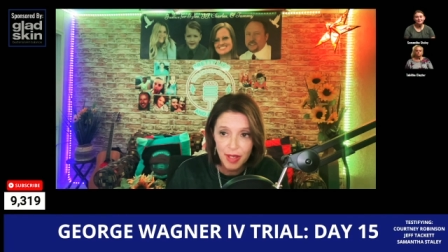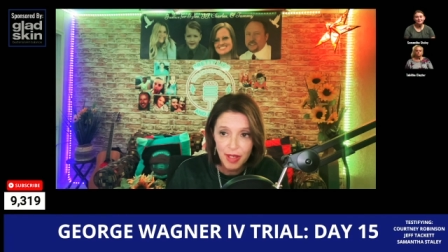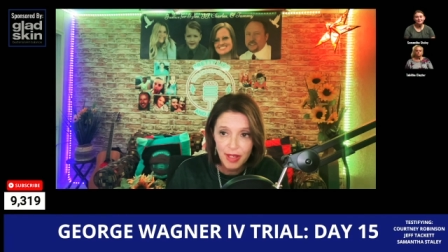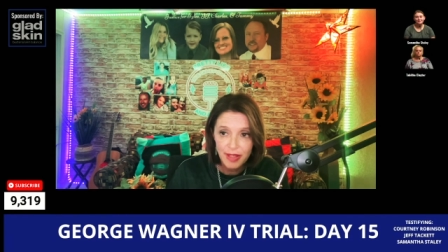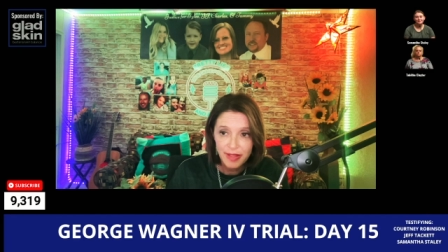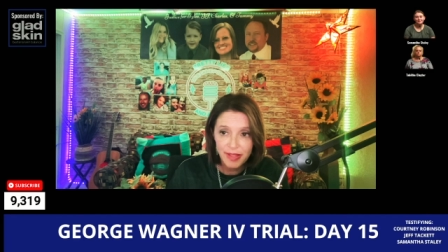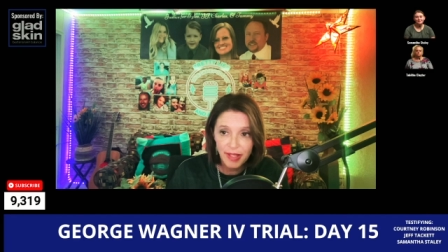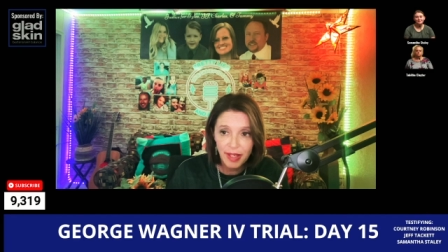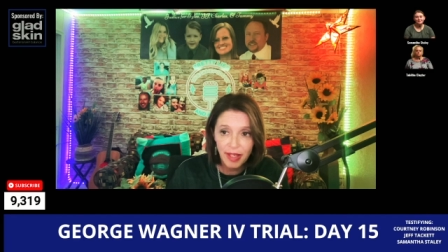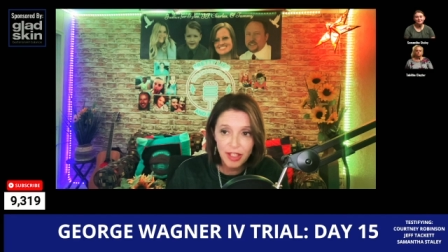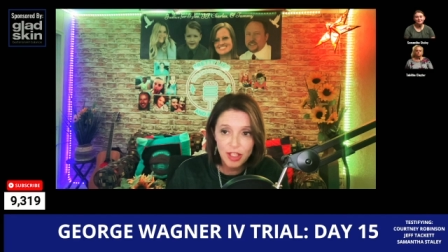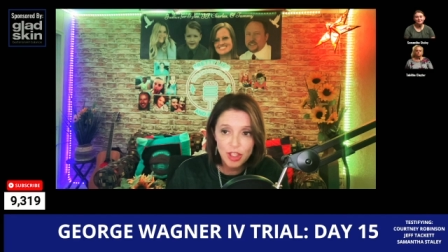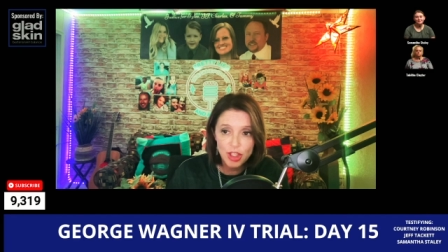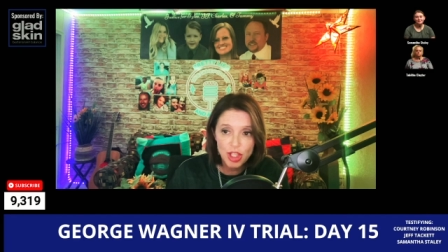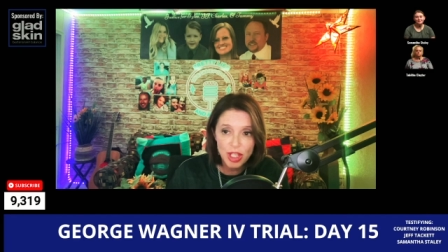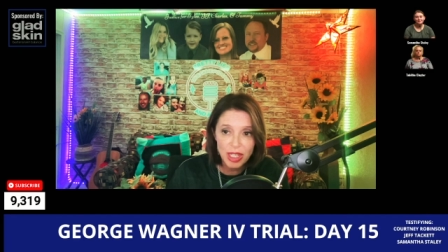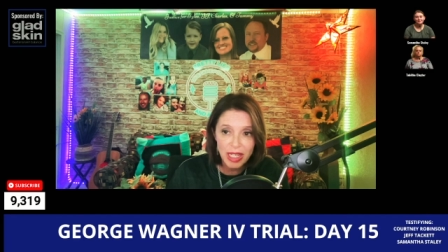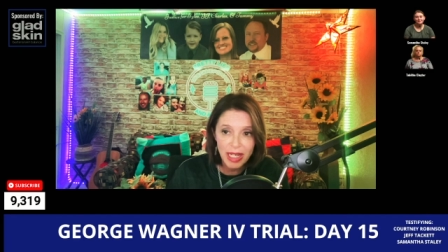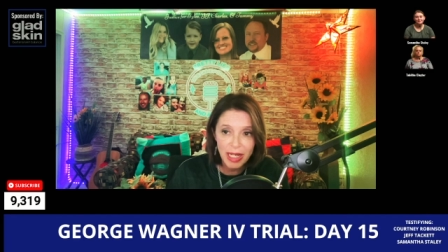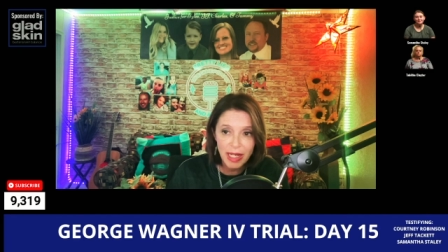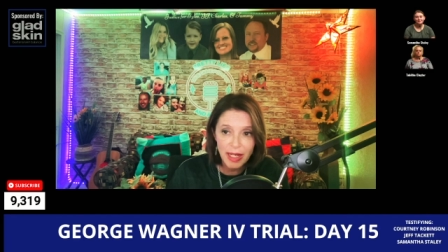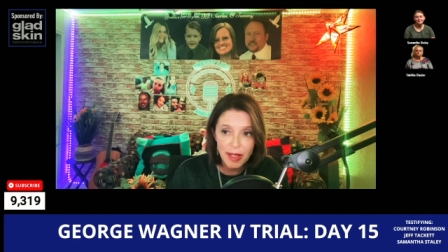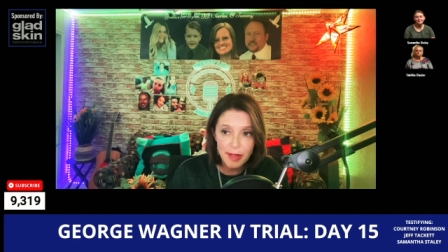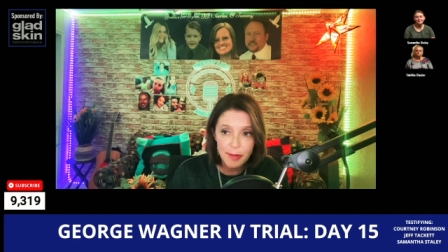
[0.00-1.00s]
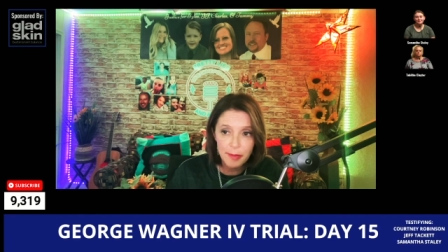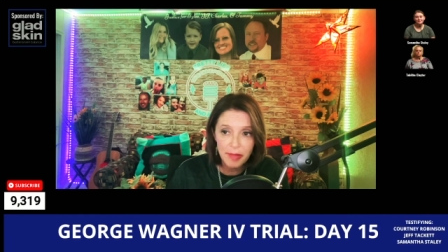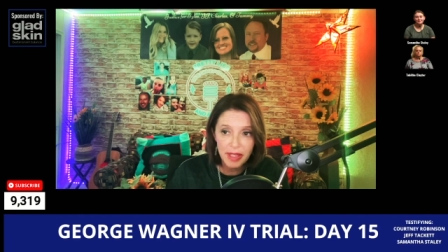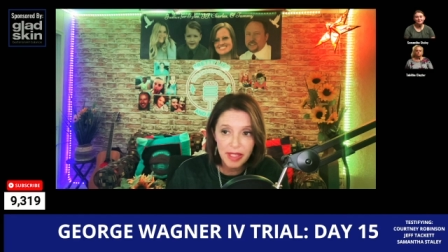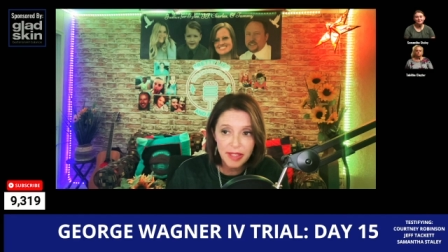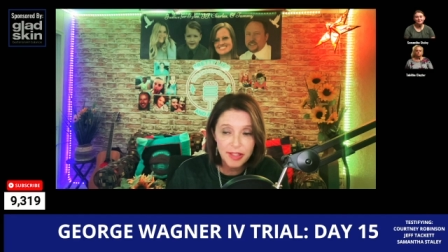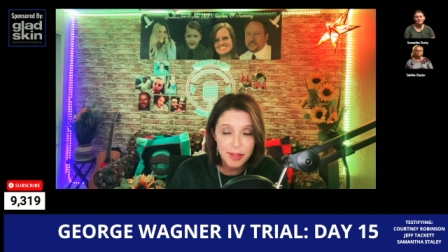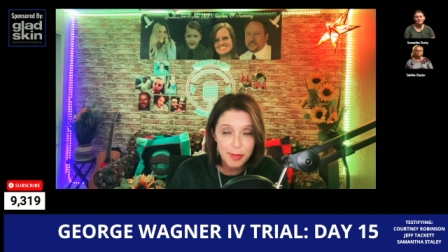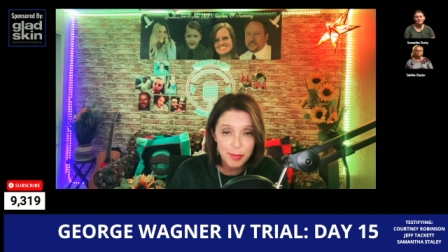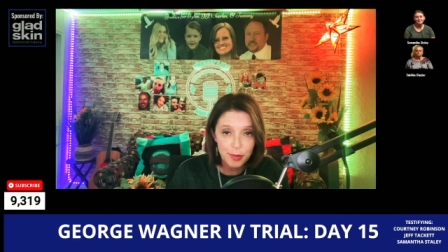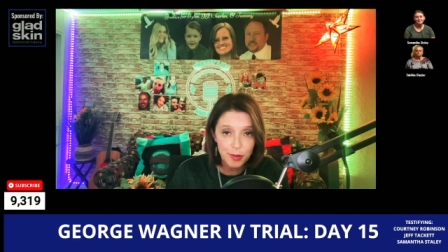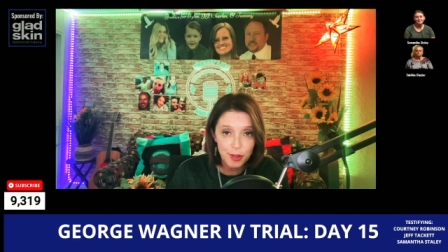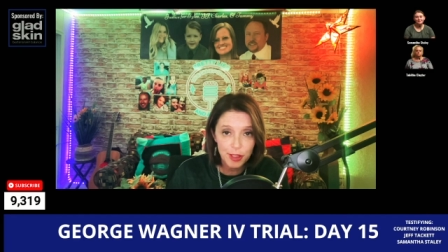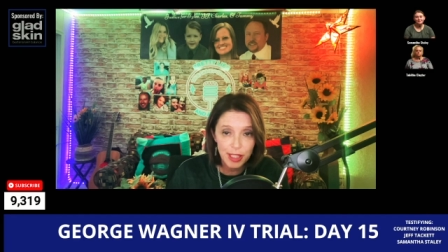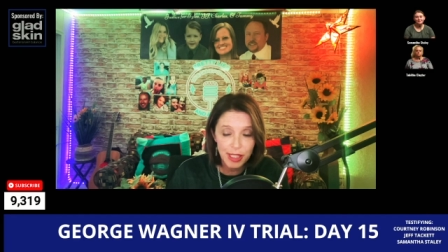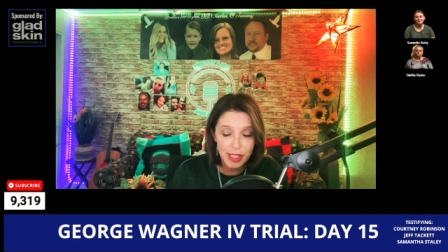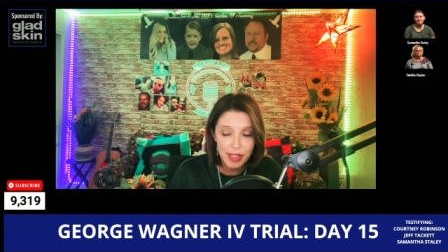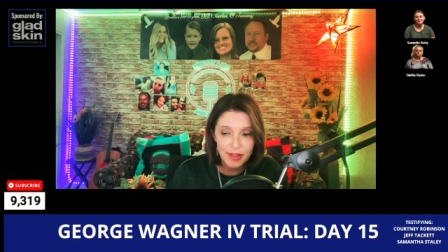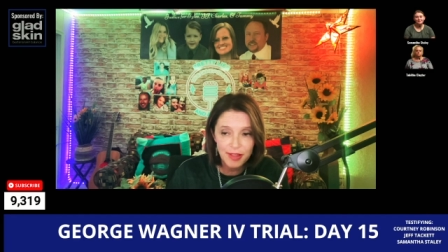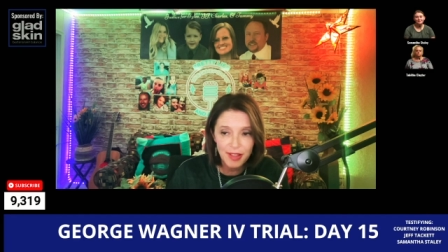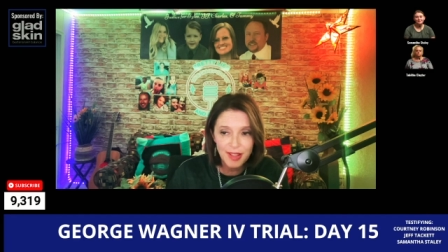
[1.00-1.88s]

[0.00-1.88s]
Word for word: saying she needed a minute to breathe.